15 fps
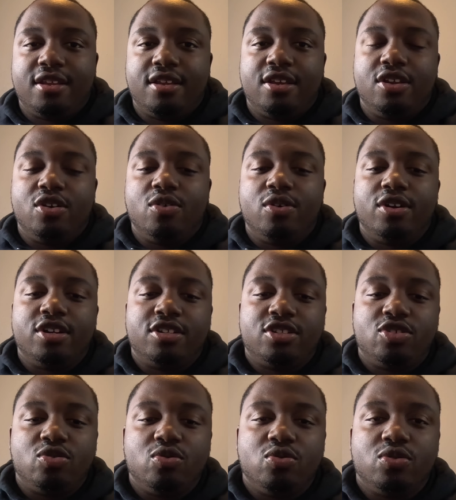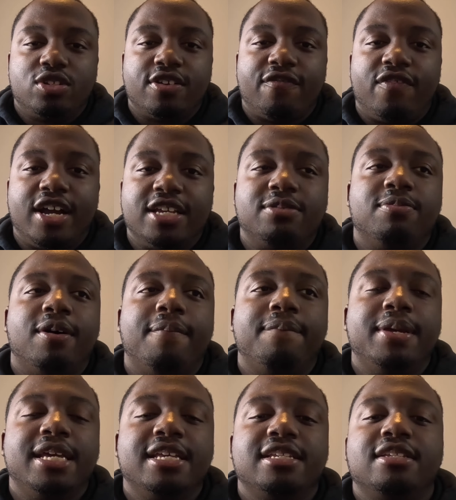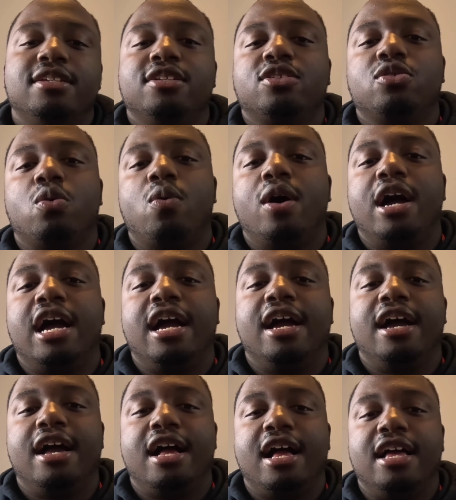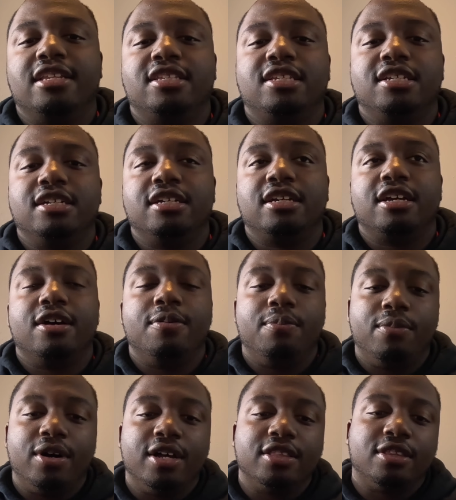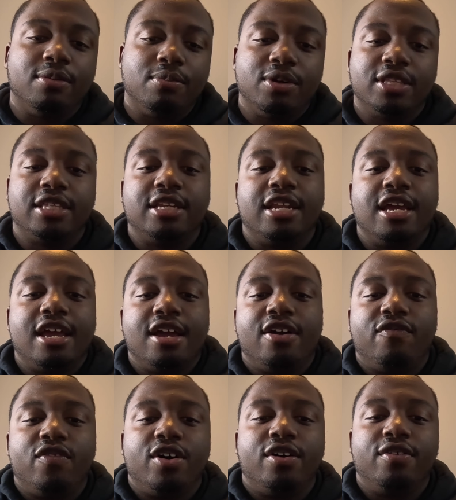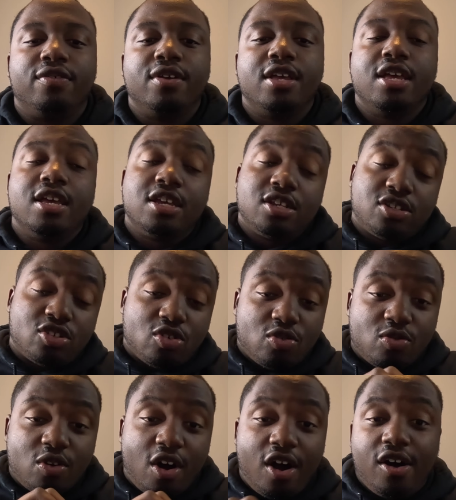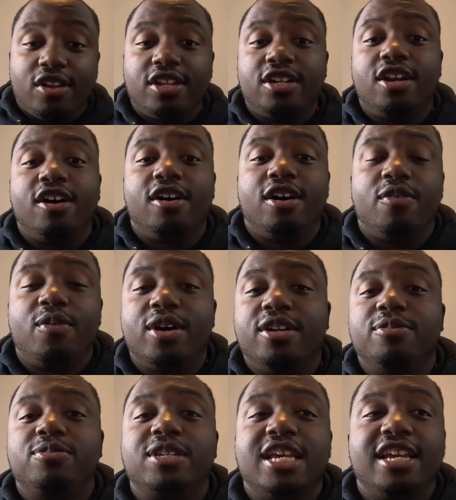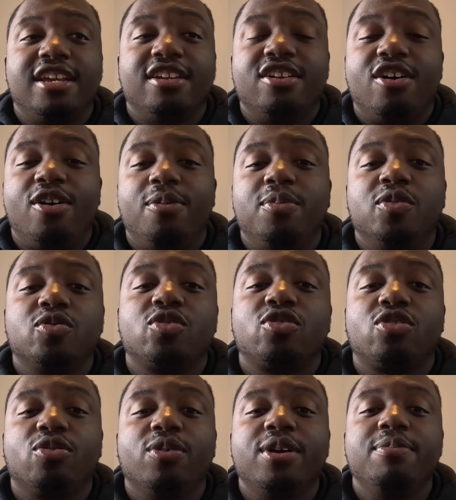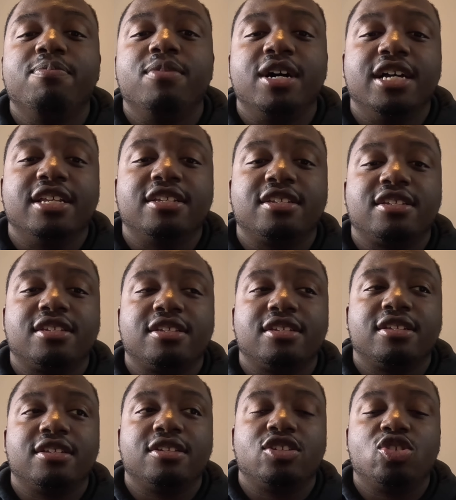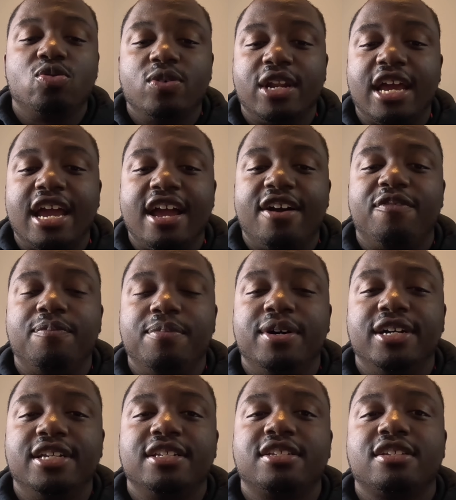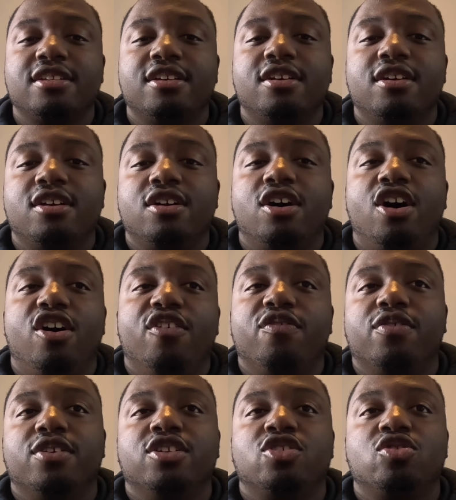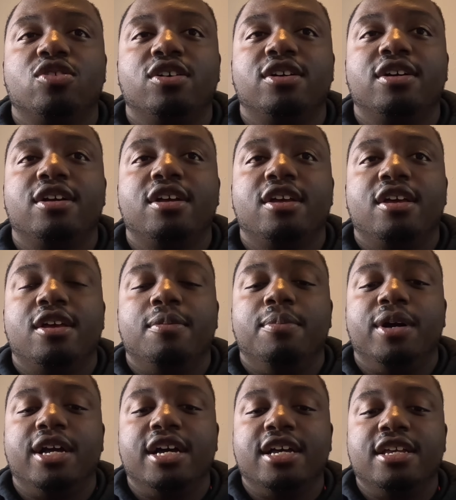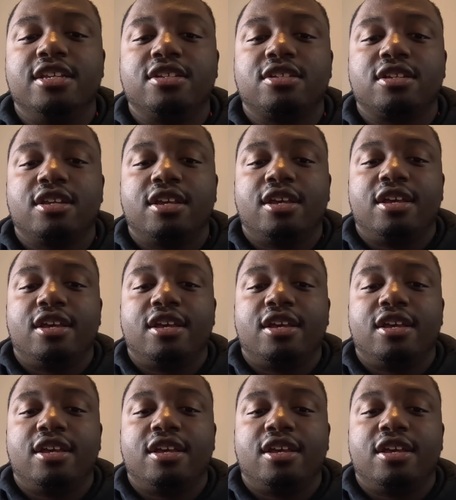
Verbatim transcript: in order to suffice my business Why I took a month, a month and a half off. So all in all, I wound up taking almost three months, two and a half months off from the truck. Because